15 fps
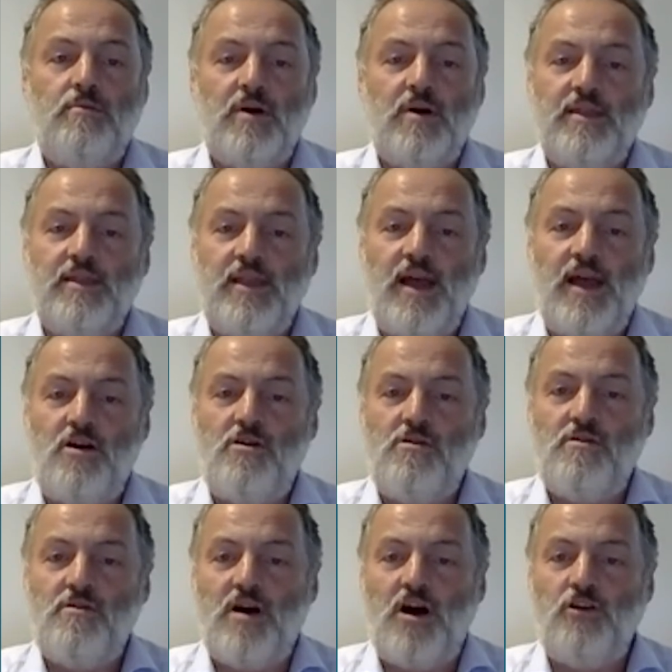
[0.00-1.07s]

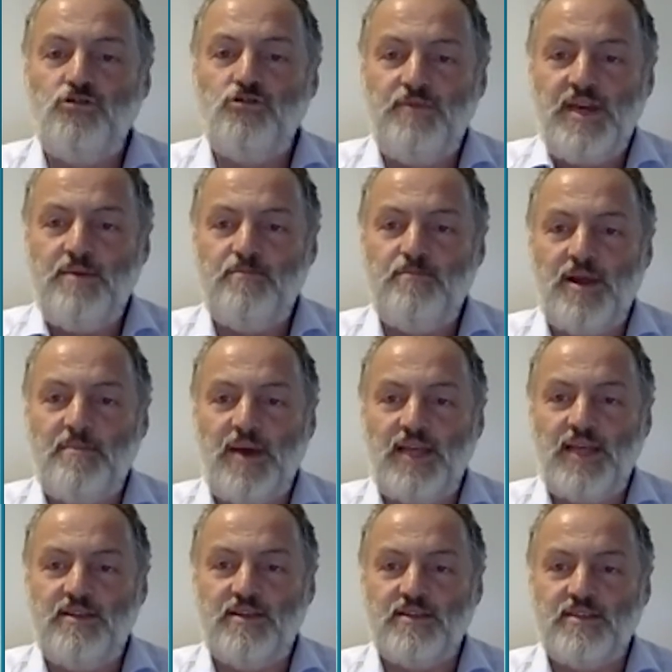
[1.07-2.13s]
Now, how do we
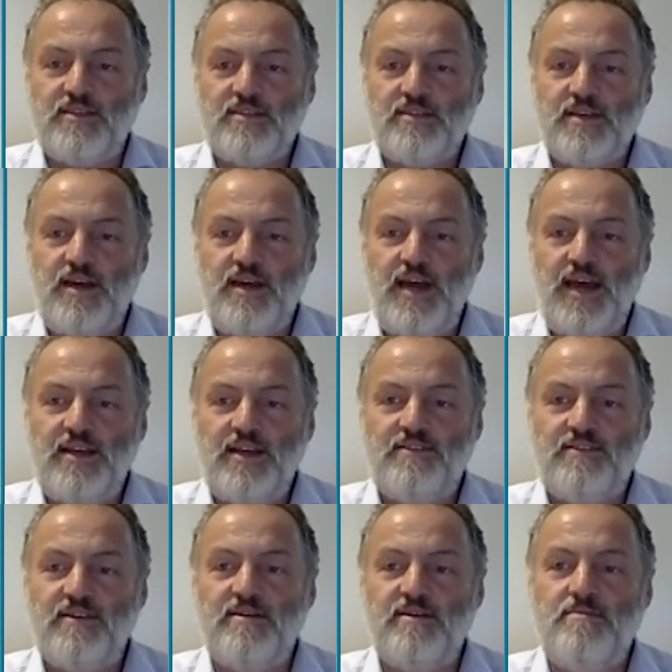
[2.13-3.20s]
implement this? And
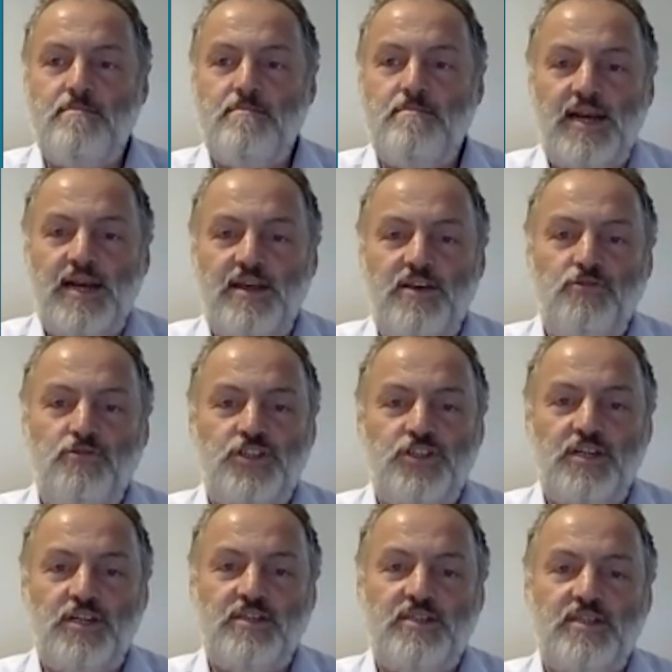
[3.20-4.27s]
many
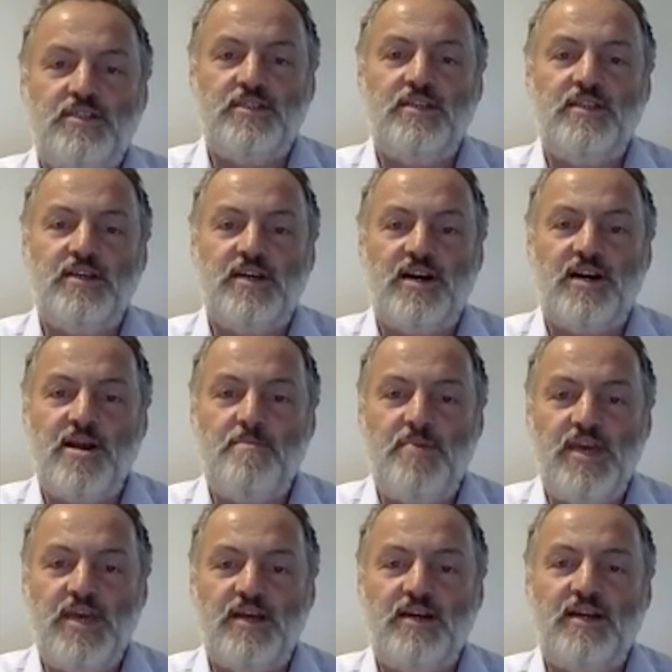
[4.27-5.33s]
utilities the
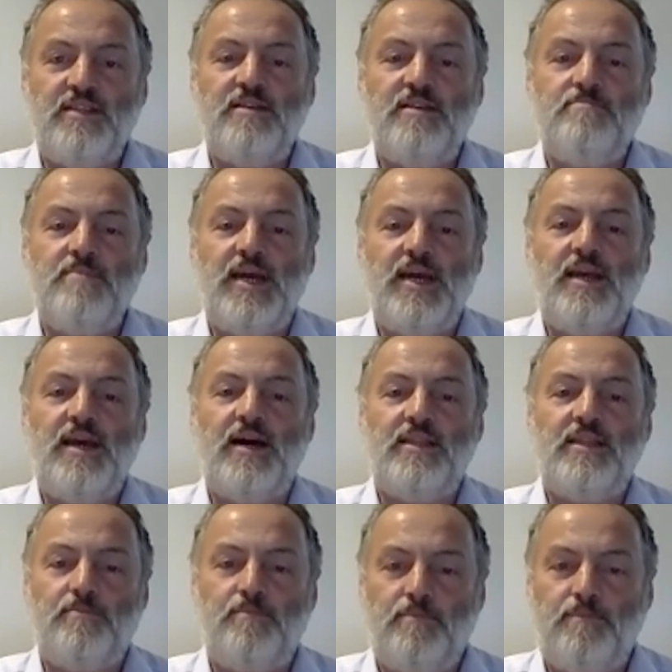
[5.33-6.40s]
Caribbean and in many
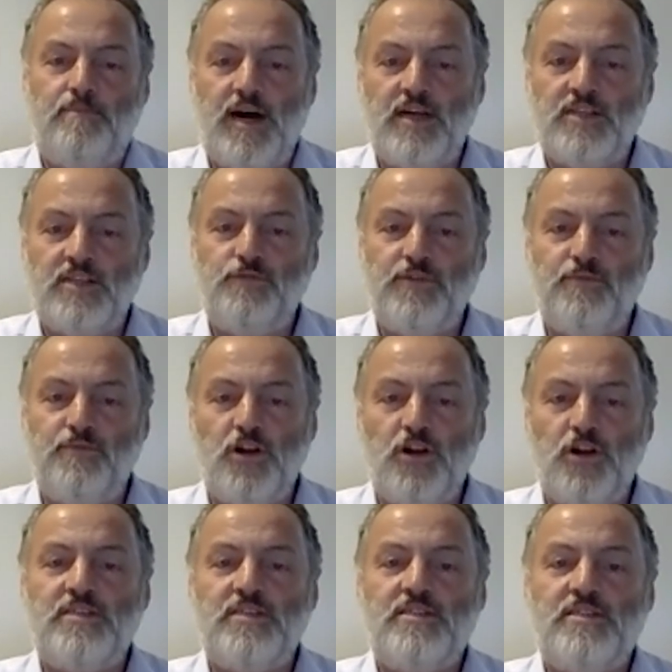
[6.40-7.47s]
other parts of the
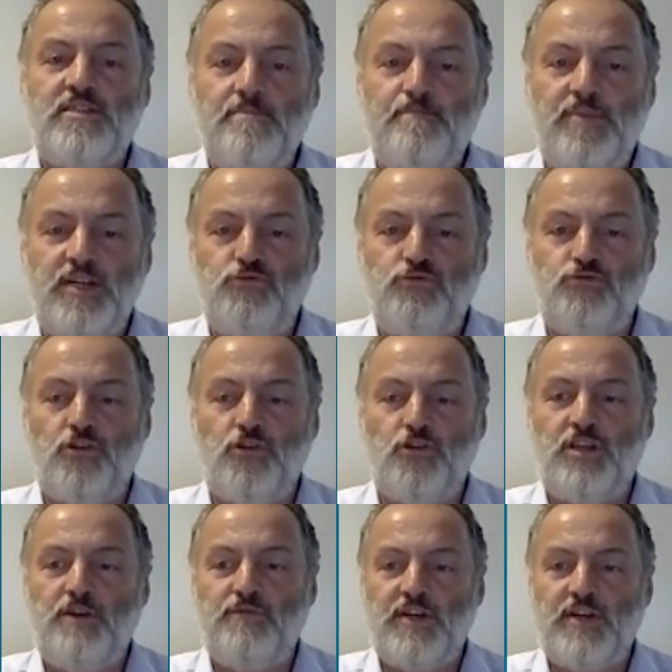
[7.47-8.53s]
world simply do not
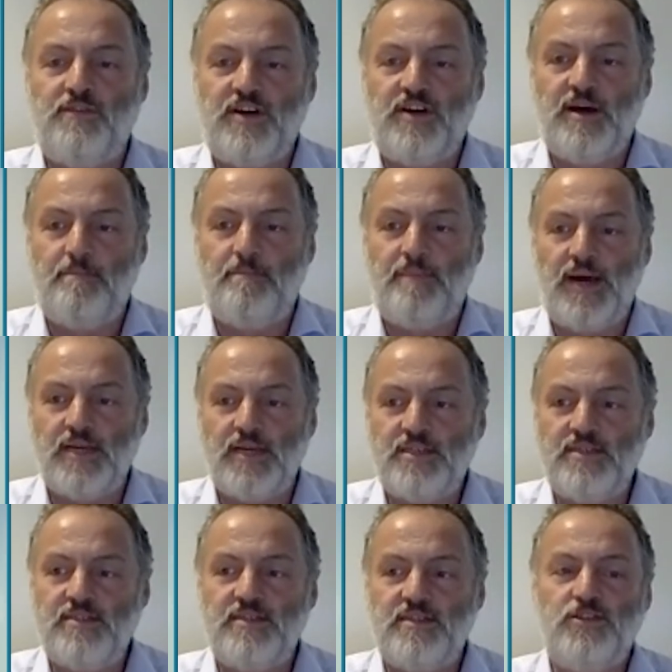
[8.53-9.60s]
have enough
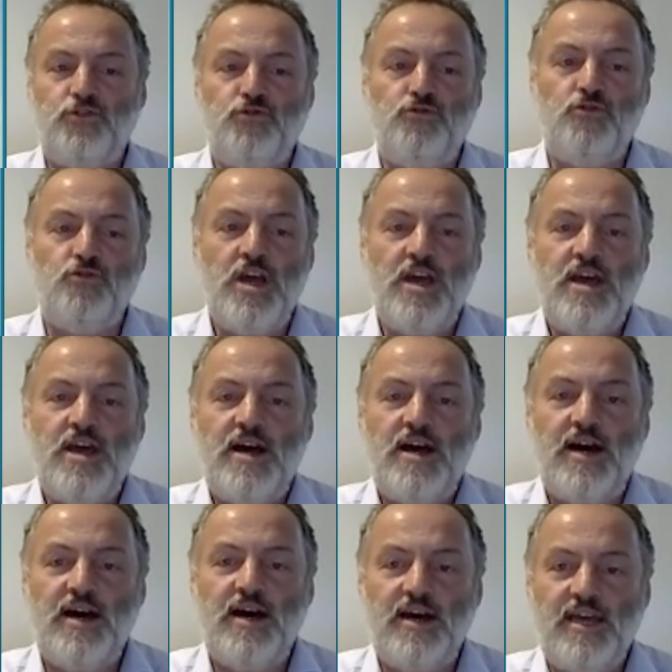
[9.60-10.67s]
capacity to
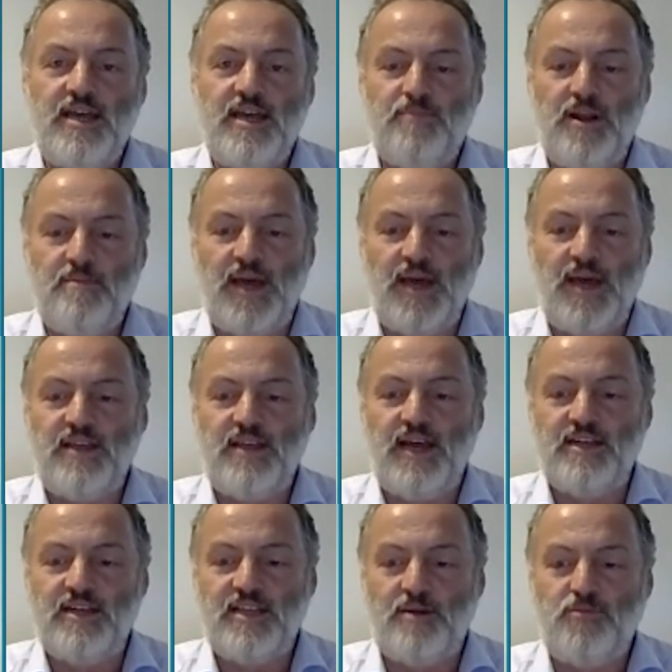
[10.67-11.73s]
implement
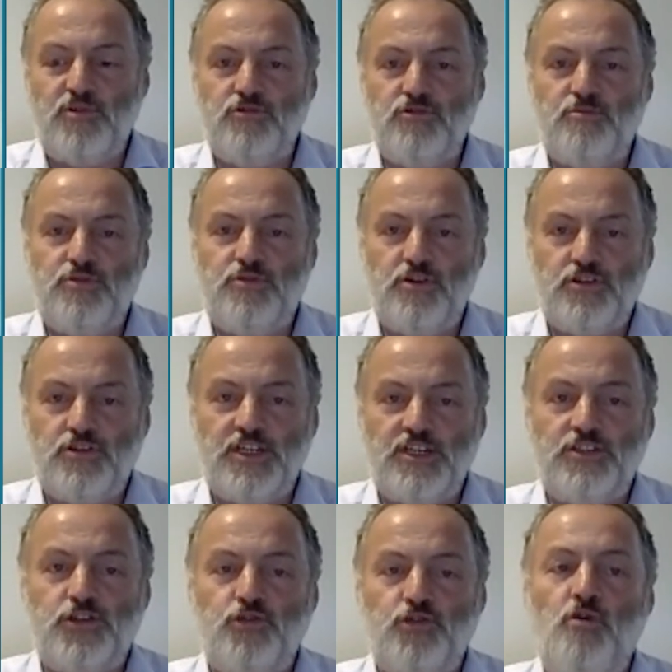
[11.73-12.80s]
NRW
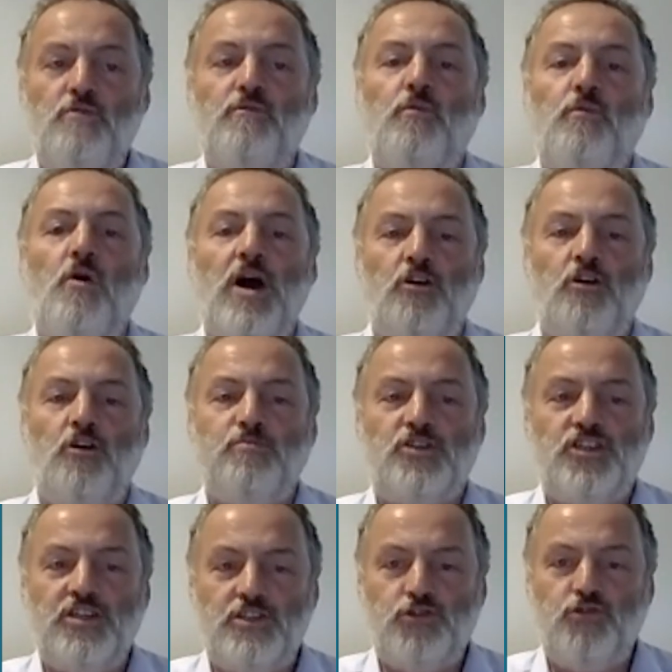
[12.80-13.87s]
projects. So one
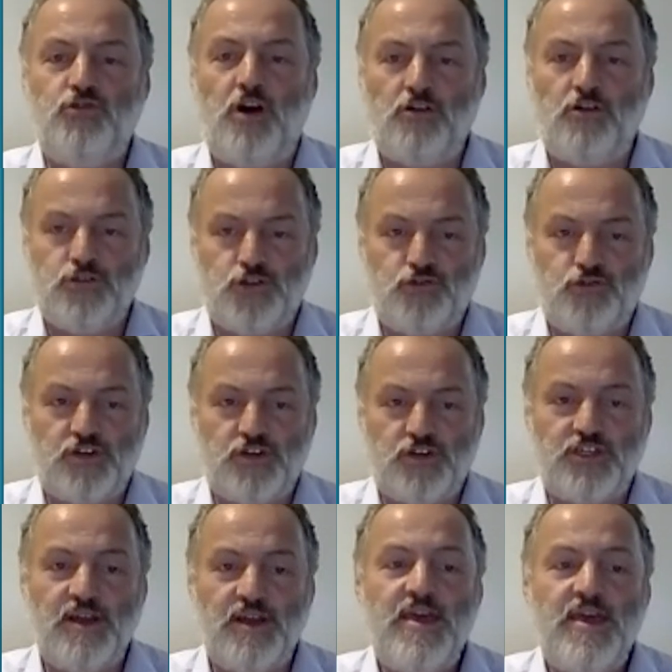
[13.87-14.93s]
option is to
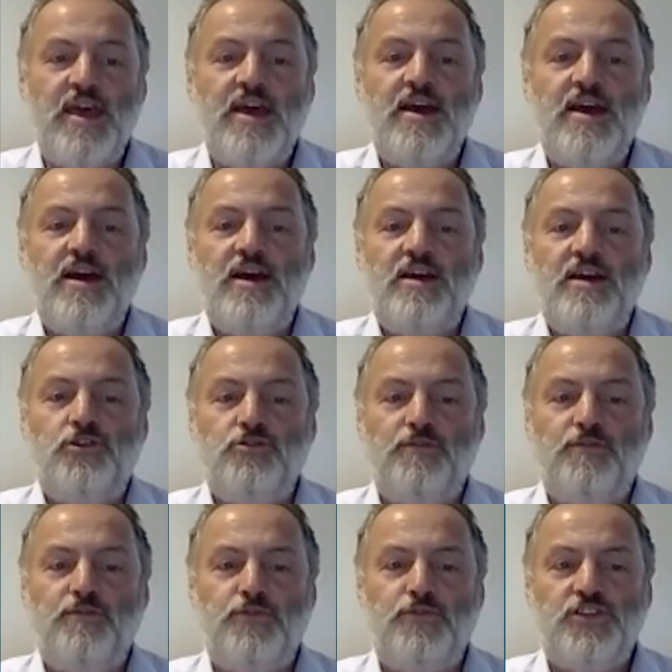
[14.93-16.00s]
outsource. So the
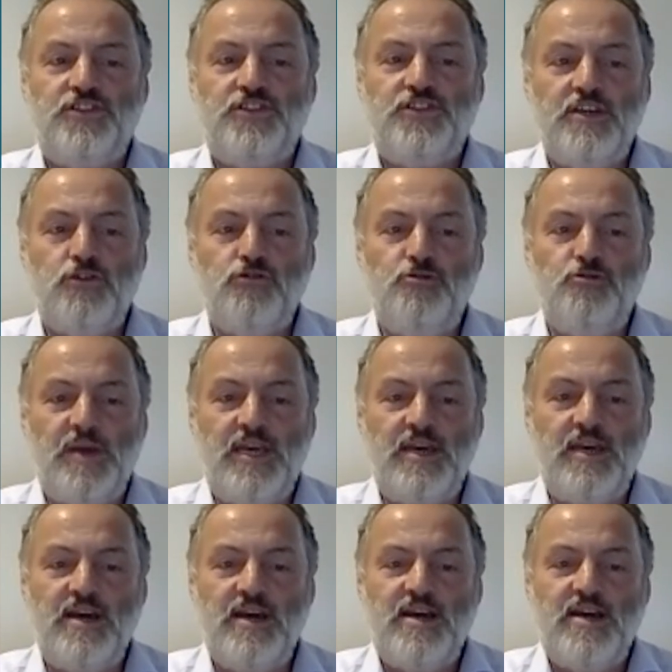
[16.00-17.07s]
first thing could
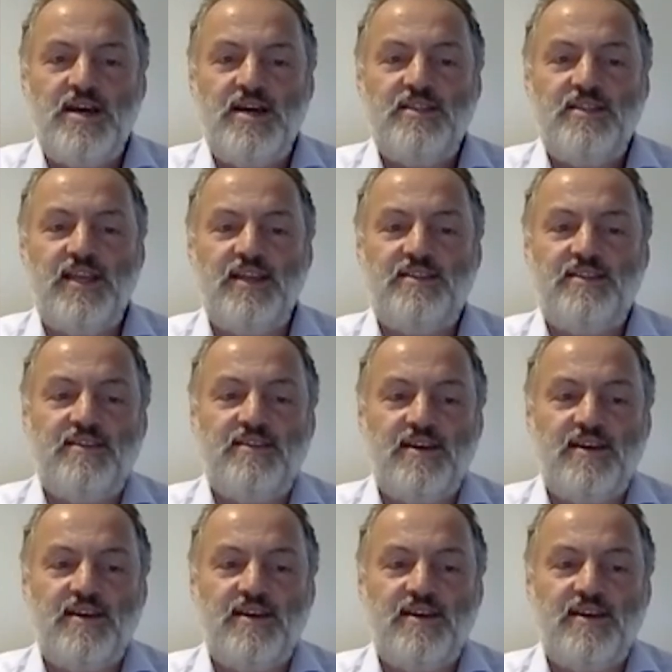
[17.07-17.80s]
be that